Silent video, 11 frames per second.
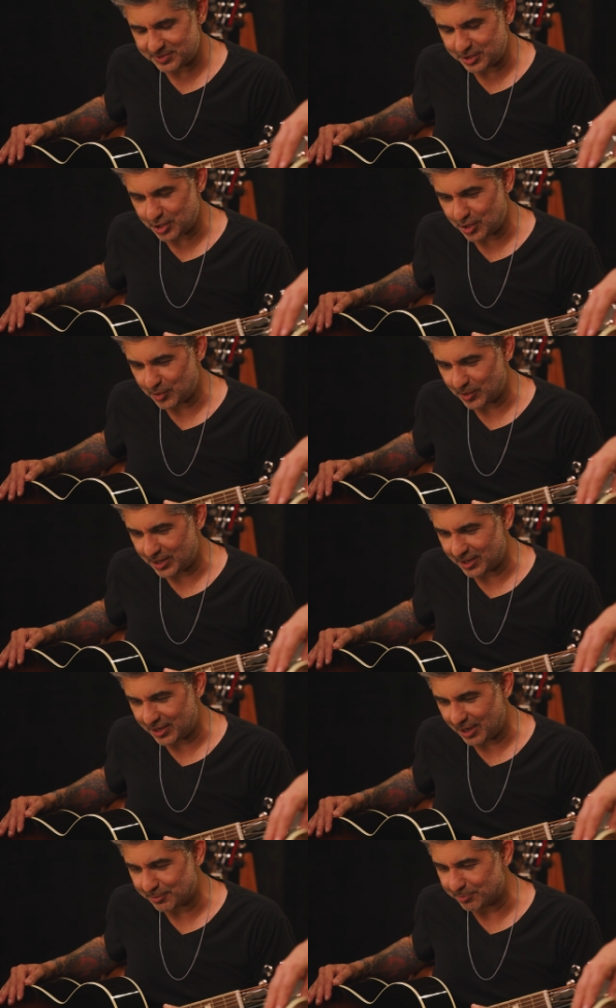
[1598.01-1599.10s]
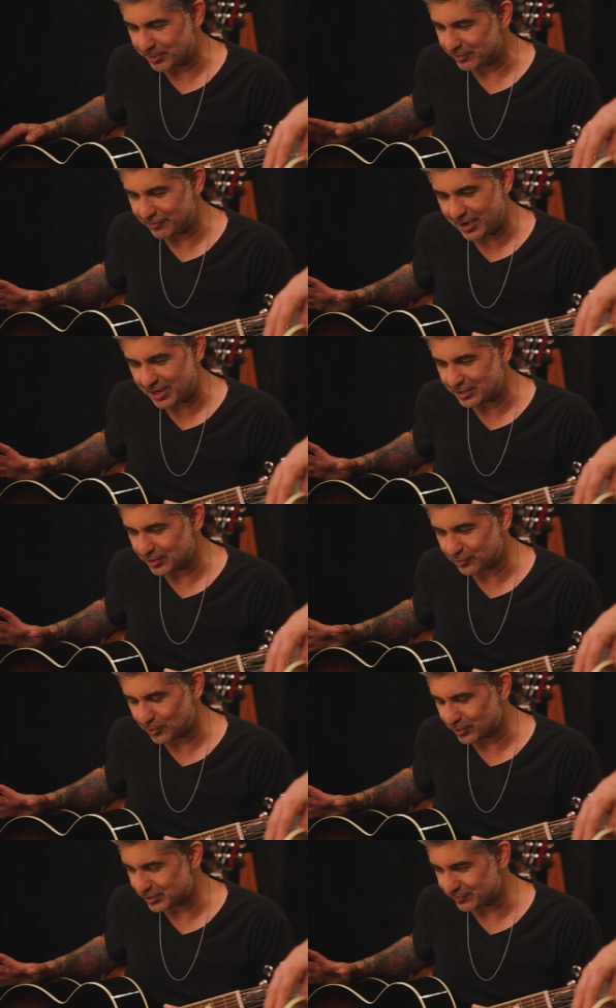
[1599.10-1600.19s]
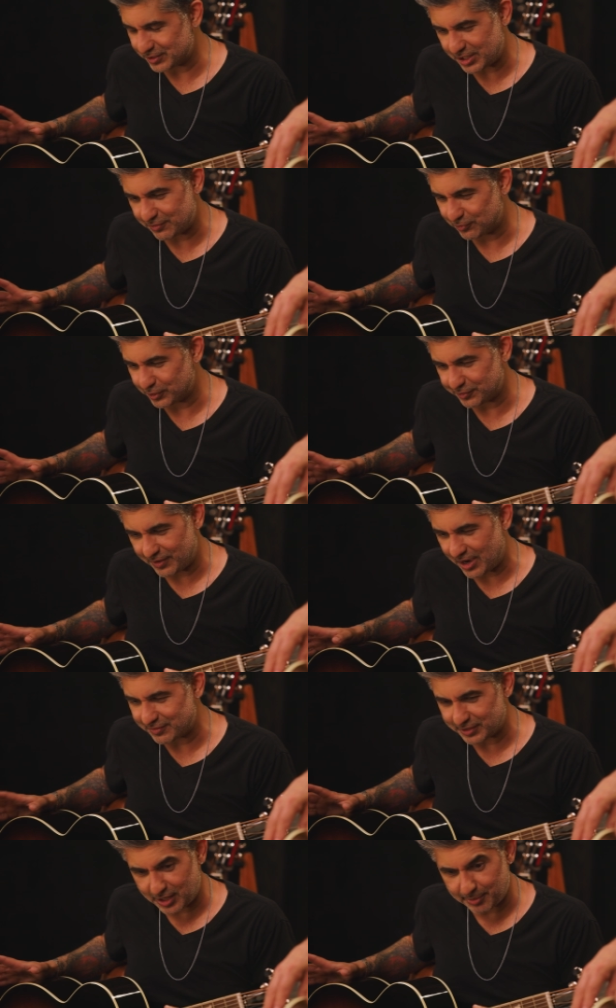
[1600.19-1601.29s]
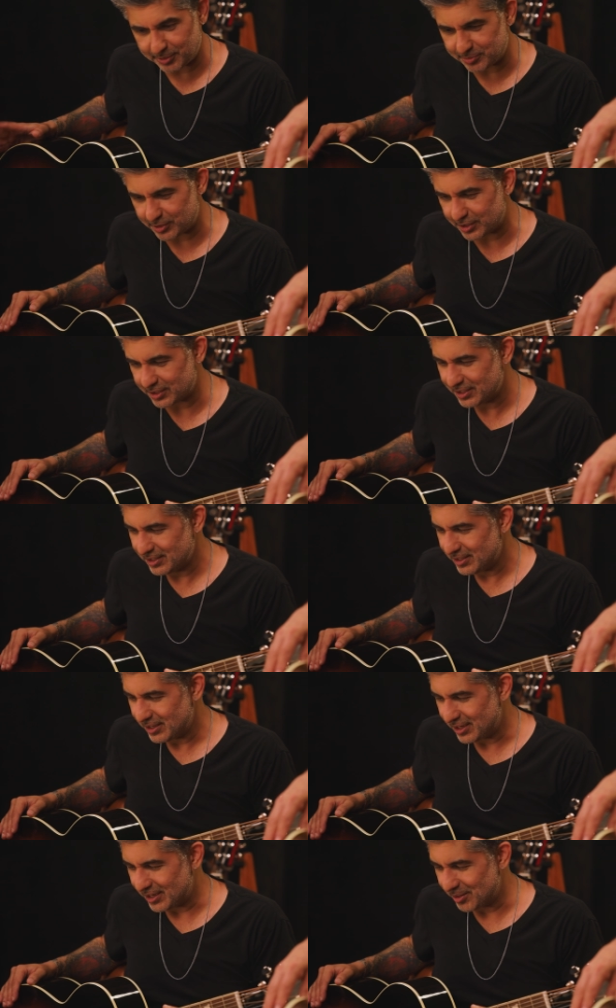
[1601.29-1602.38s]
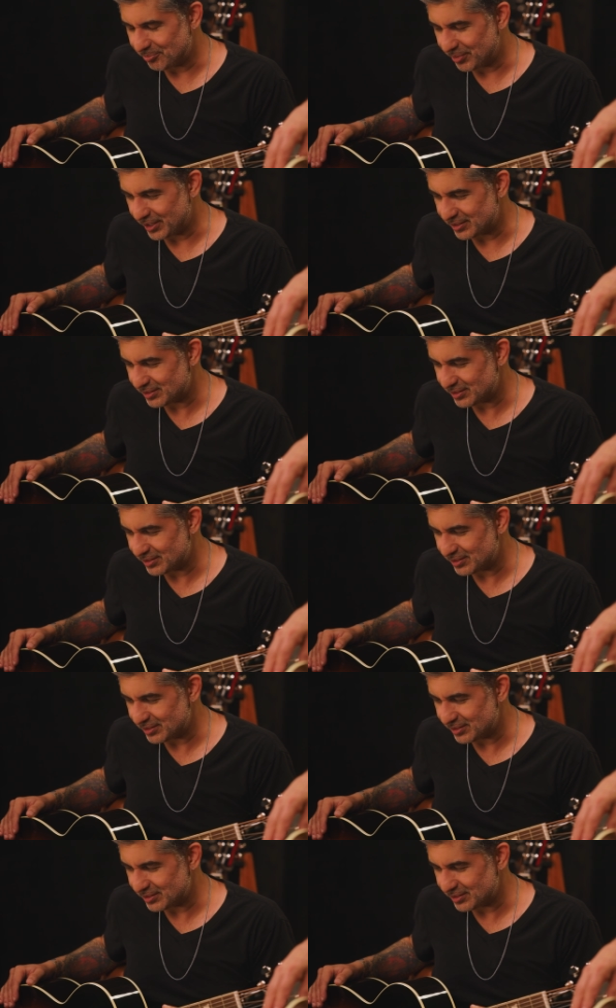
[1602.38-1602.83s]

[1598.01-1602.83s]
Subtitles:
You know, I'm a big fan, of course, of the J-45 and the Hummingbird, but,